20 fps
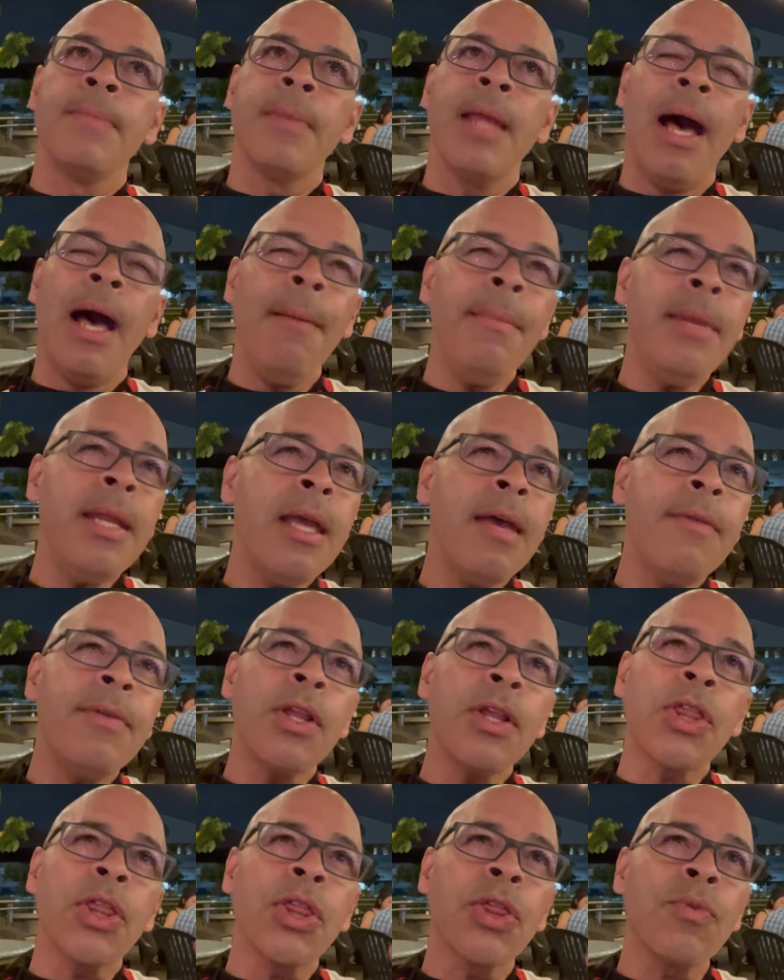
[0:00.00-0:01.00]
I'm gonna give it
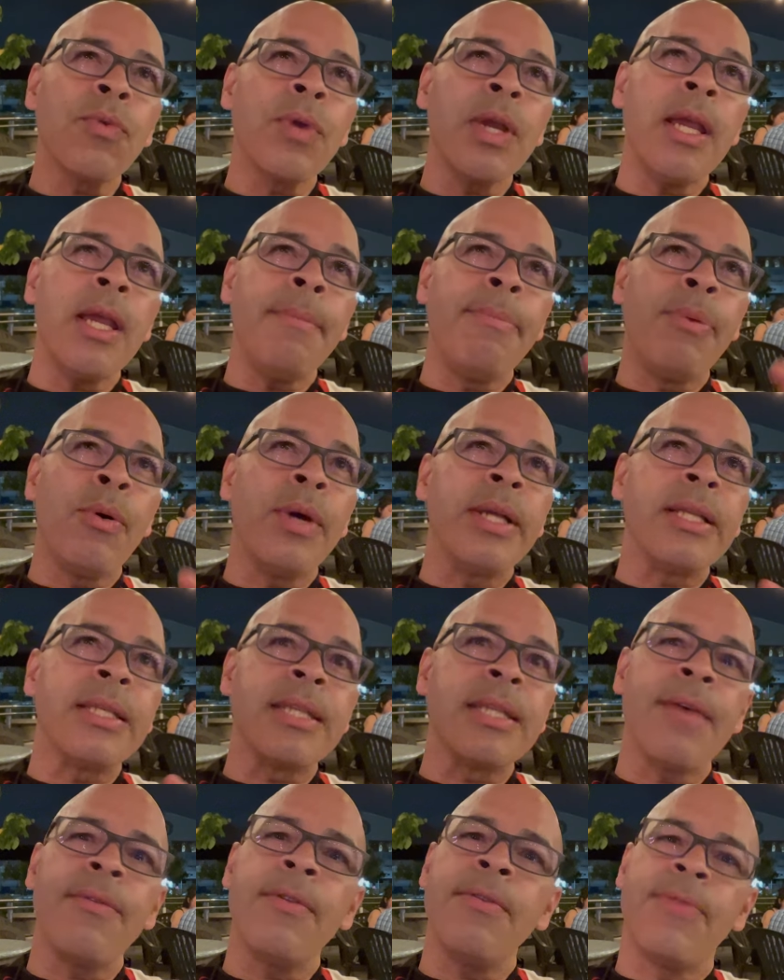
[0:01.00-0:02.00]
a
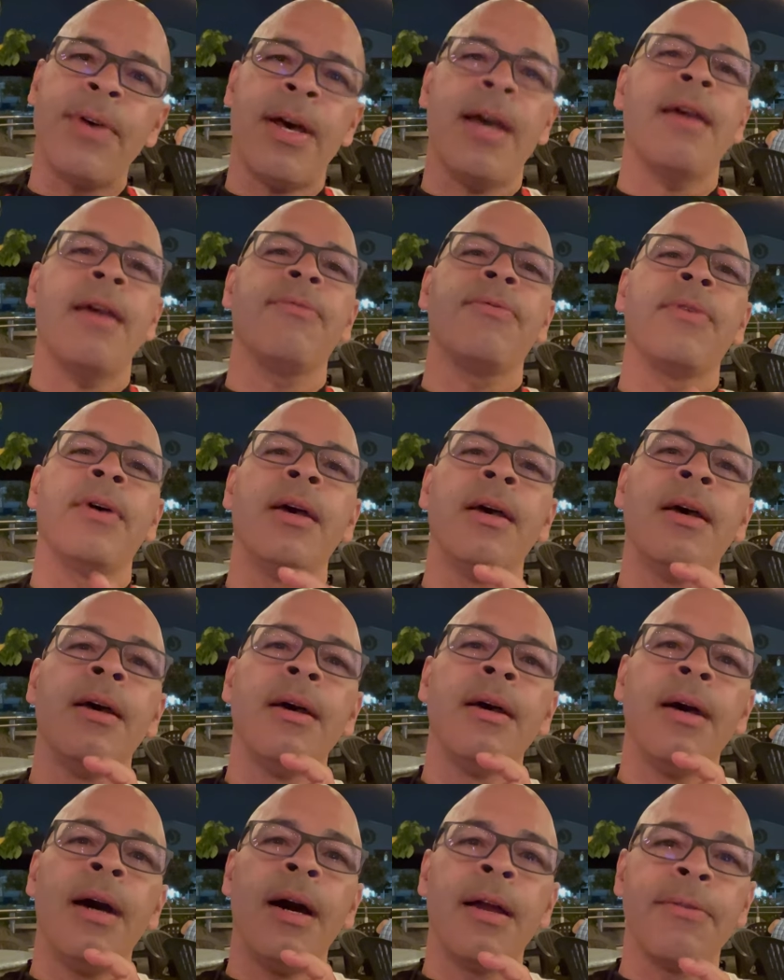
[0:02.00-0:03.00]
3.75
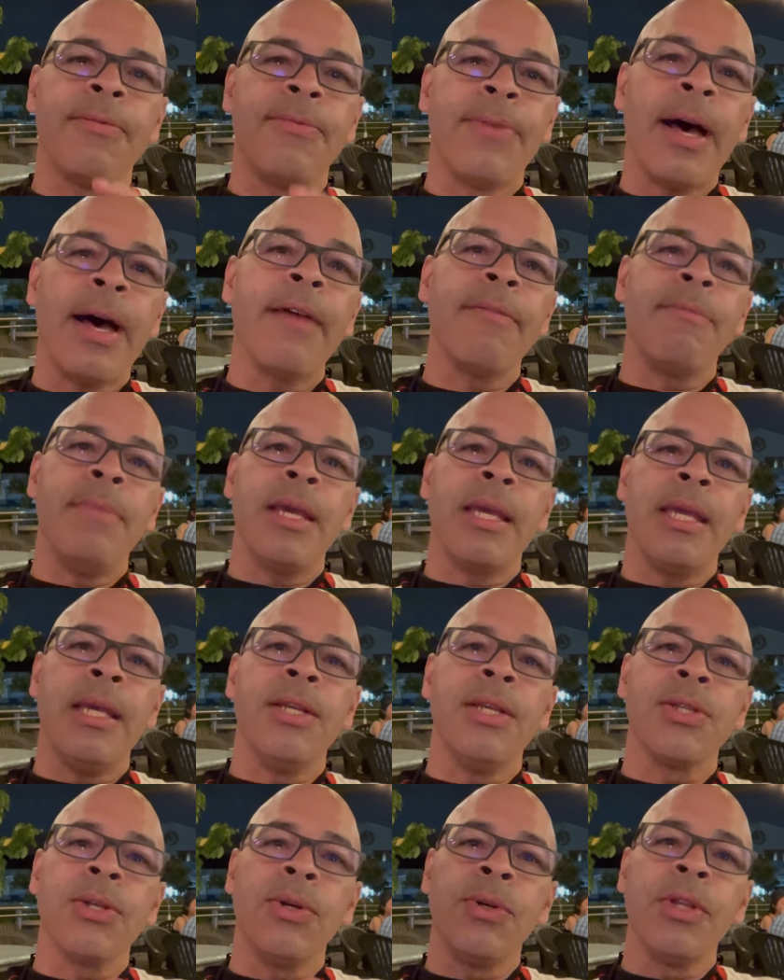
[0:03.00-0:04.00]
out of five
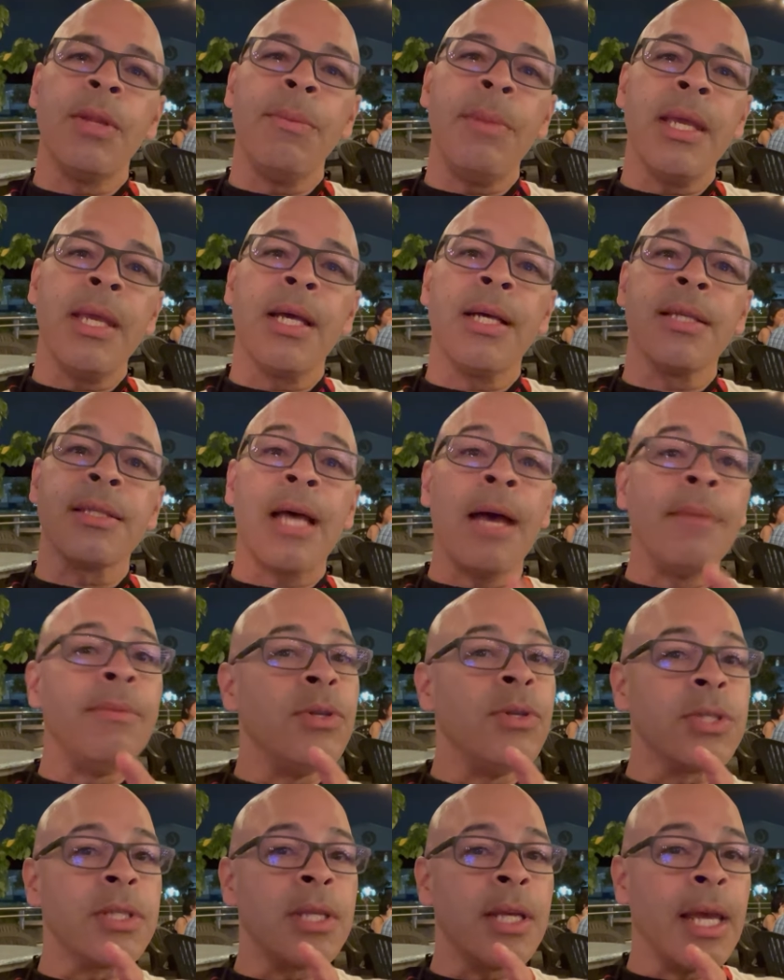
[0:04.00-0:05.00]
Mickeys only because I'm
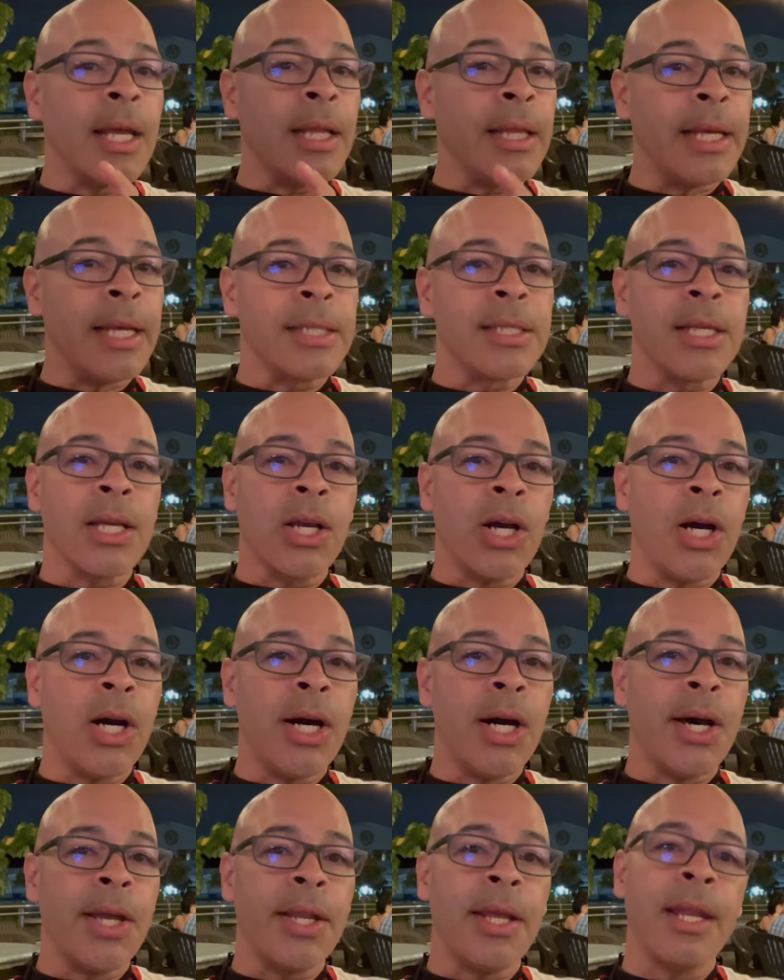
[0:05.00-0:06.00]
used to Atlantic
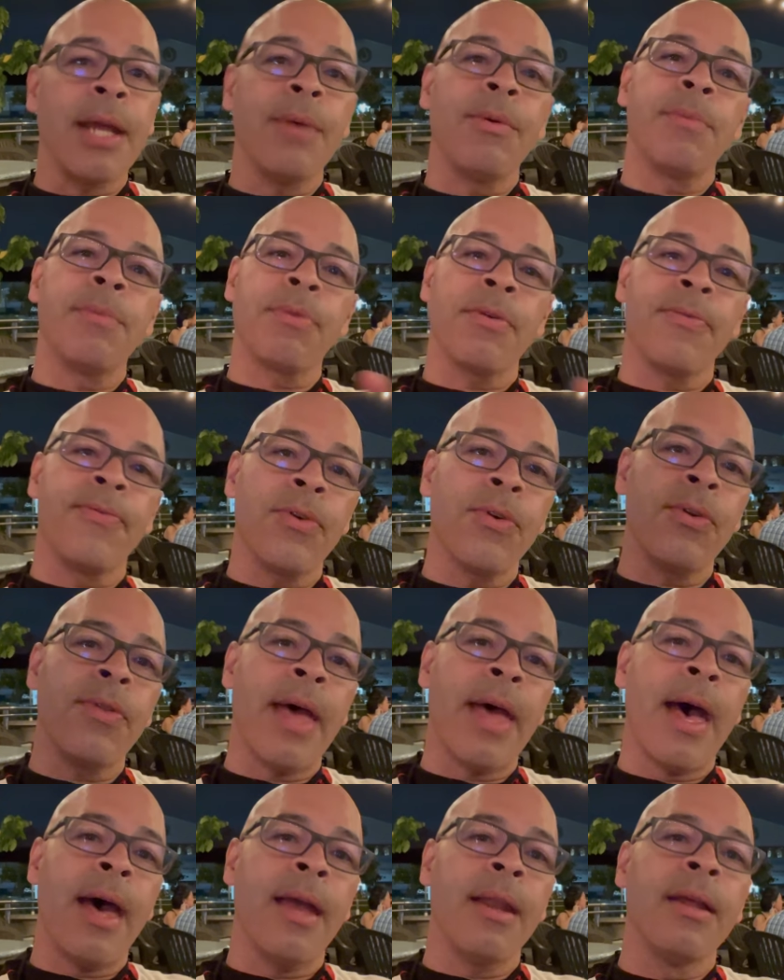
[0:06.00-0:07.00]
cod and I would prefer
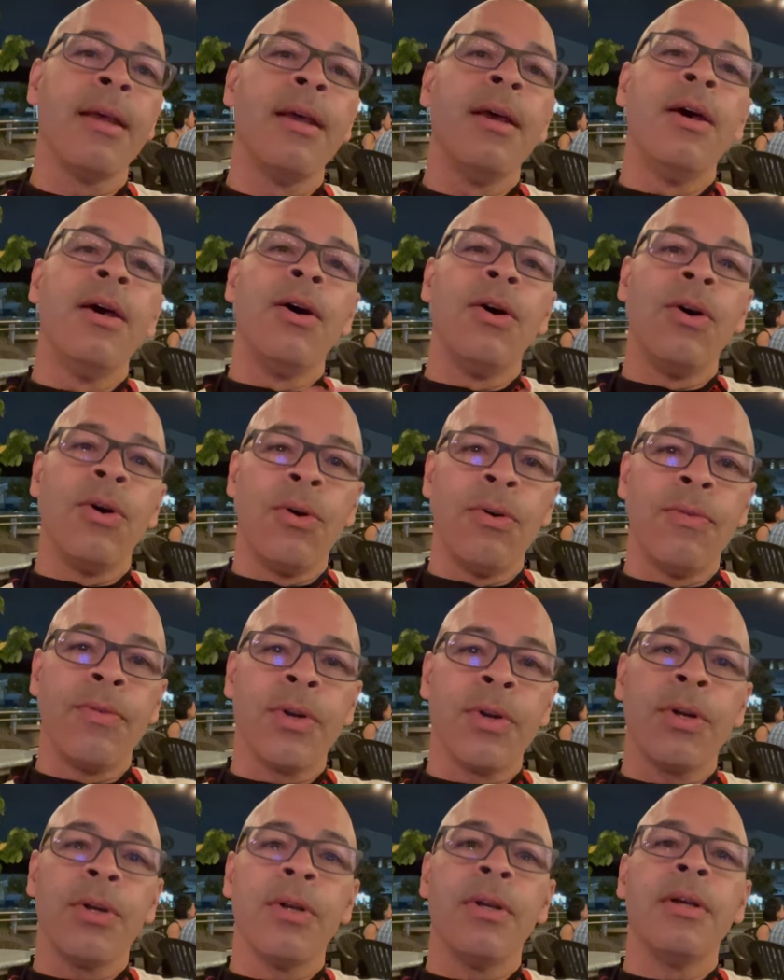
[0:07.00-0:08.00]
that
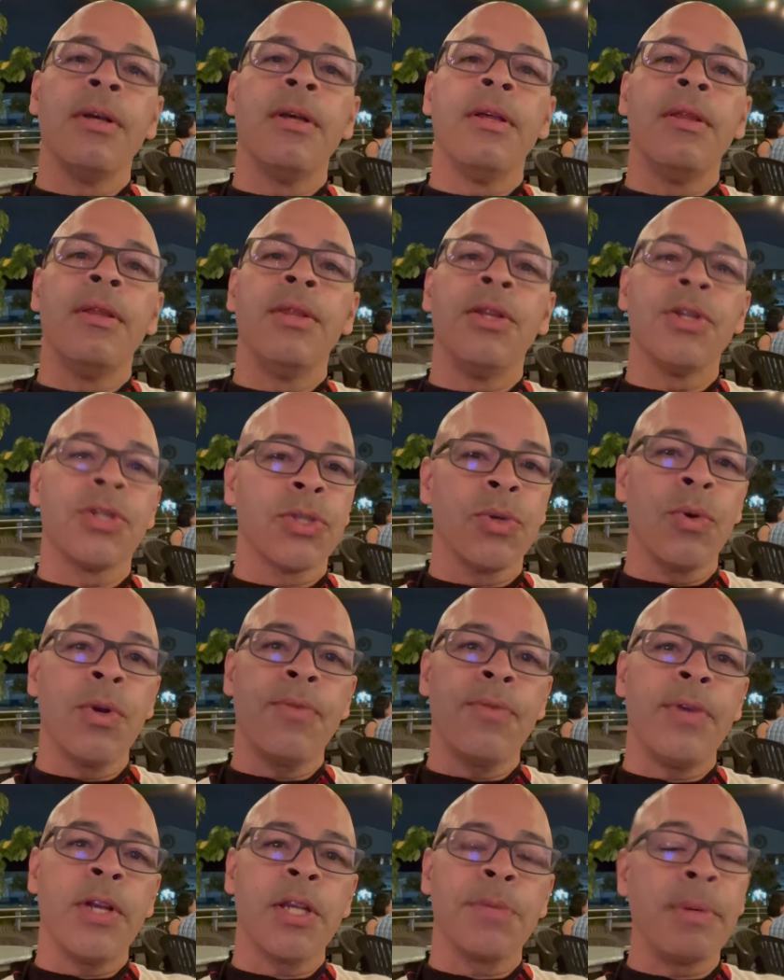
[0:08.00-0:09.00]
over the
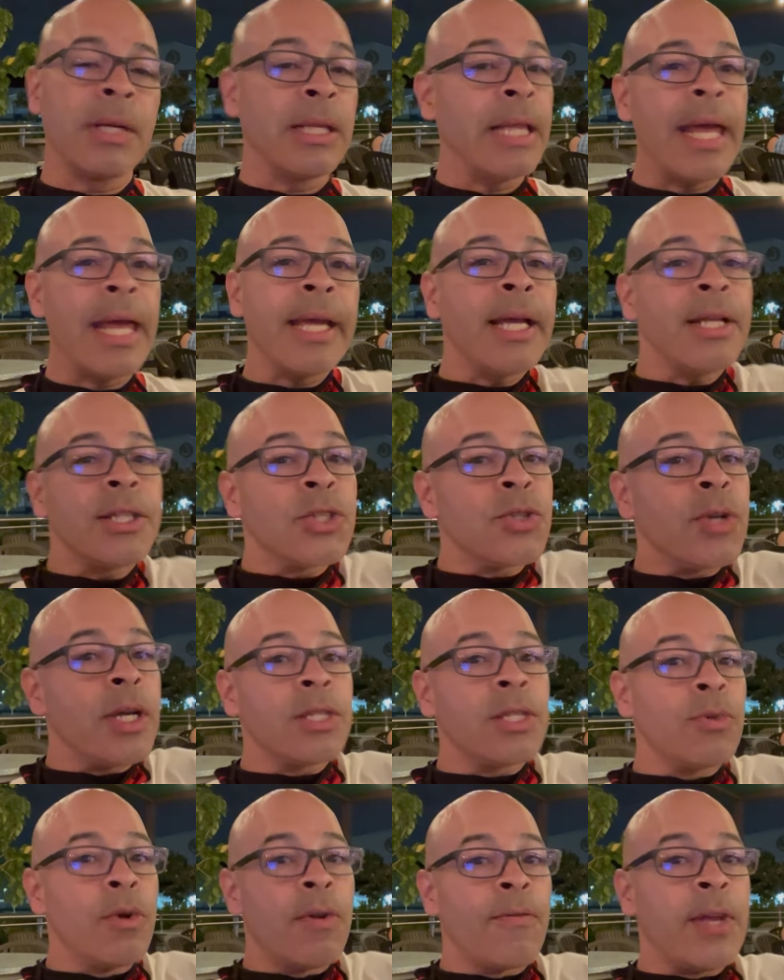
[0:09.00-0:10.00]
swordfish. But glad I got to try
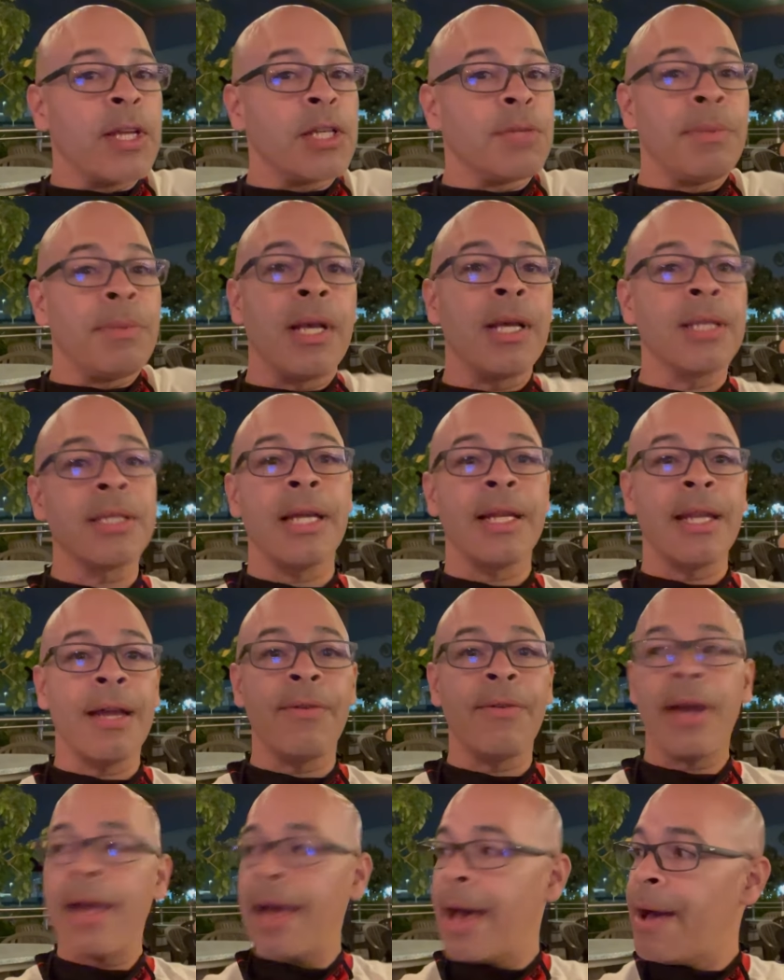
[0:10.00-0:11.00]
swordfish because I
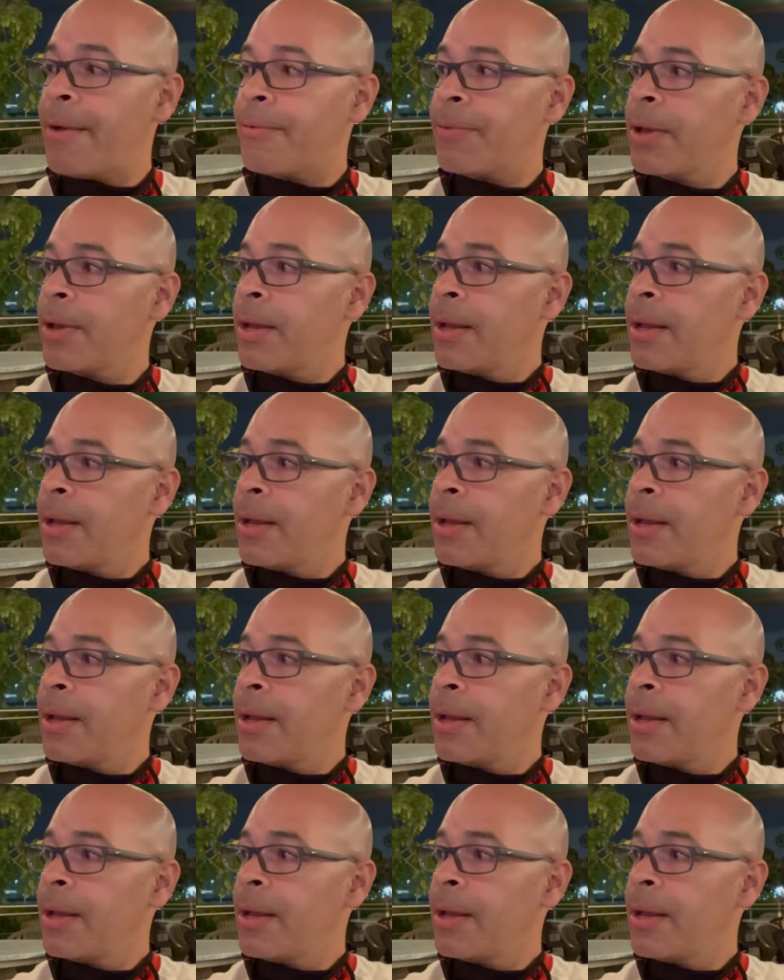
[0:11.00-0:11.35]
never have.